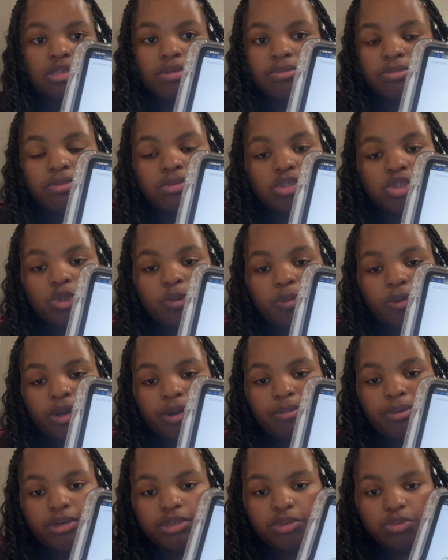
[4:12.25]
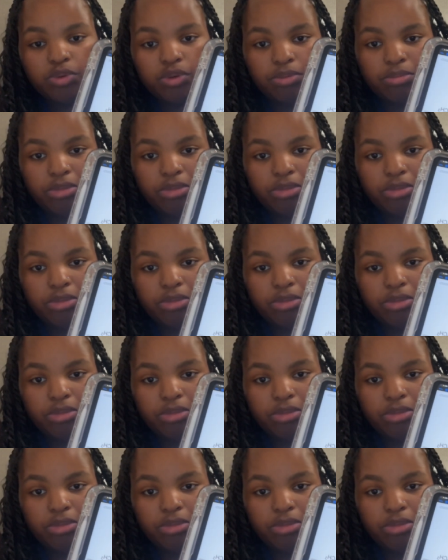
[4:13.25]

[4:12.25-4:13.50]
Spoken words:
mirror images.